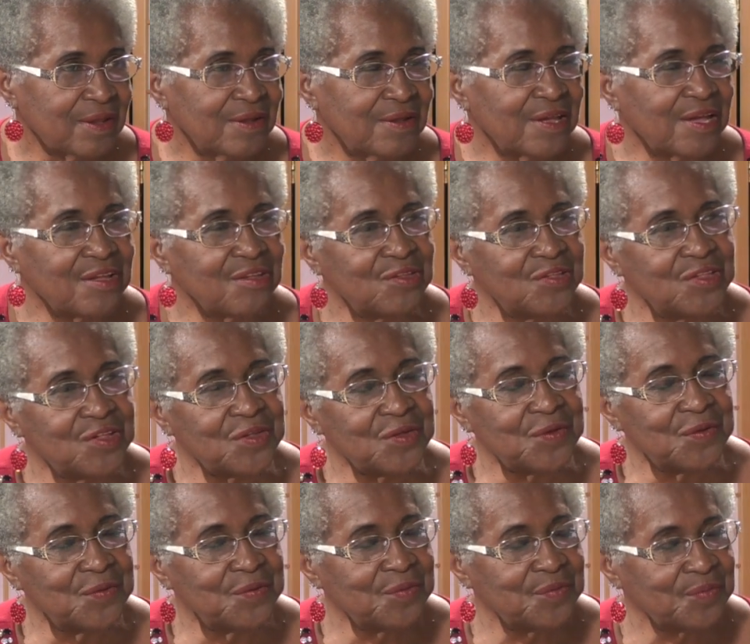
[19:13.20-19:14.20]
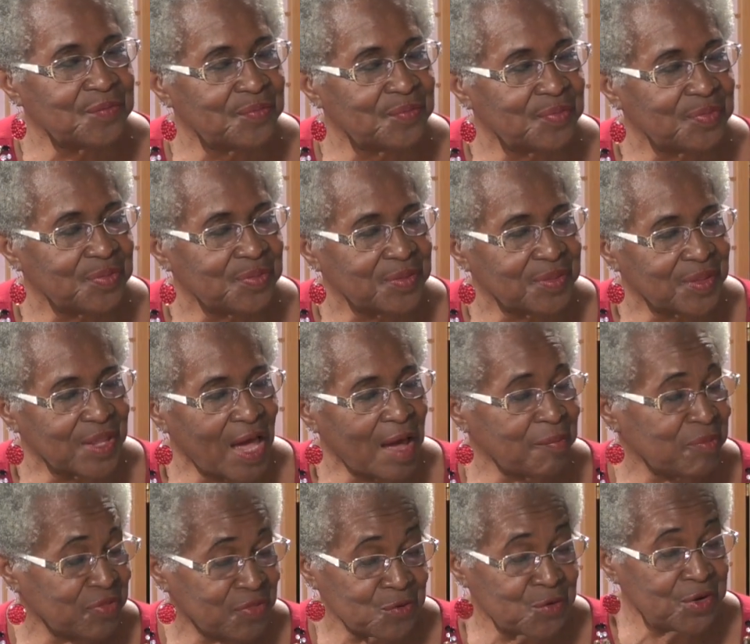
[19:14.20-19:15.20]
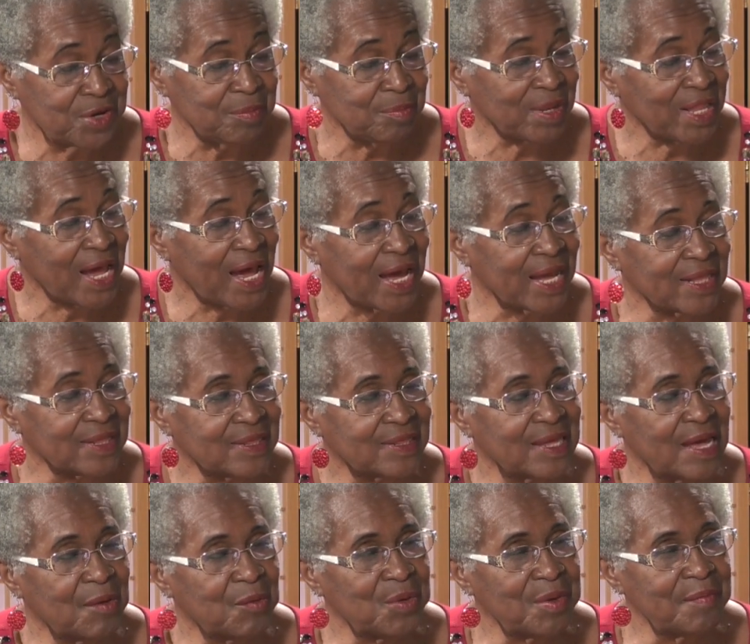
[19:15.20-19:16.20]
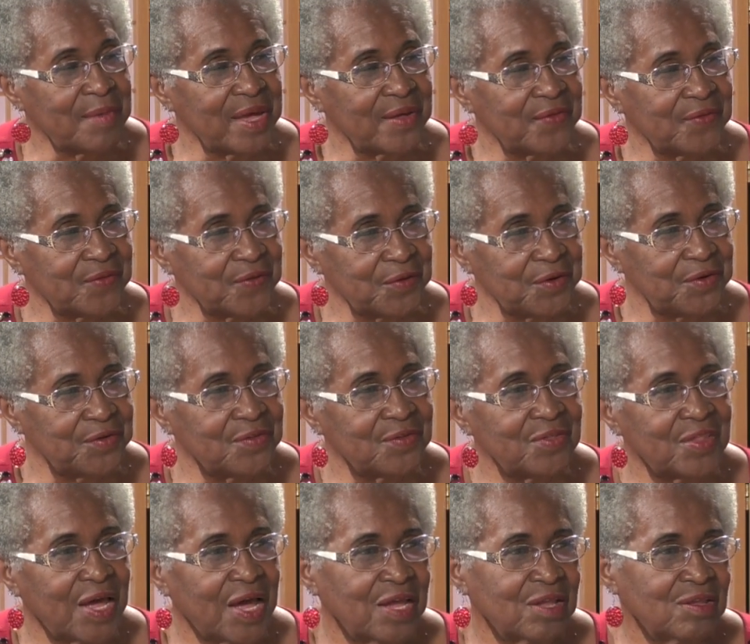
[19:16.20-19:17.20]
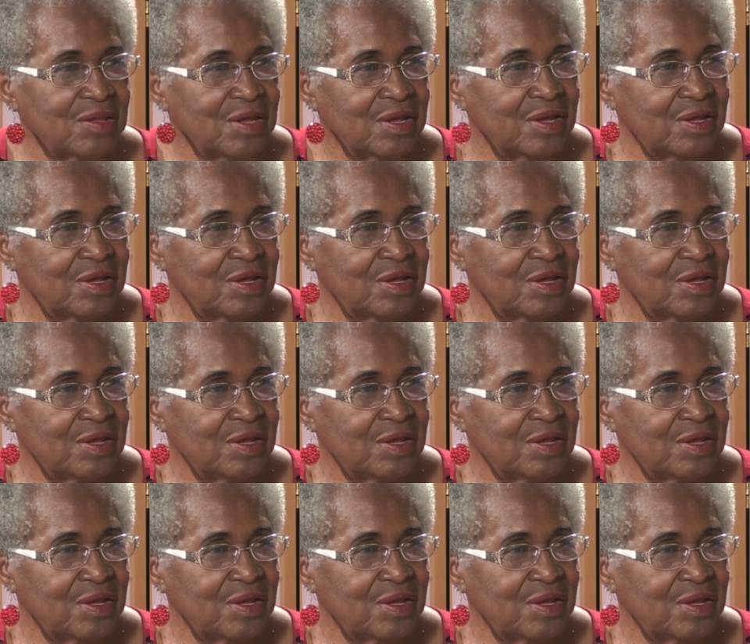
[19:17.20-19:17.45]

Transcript: and 3 blacks, and we make certain that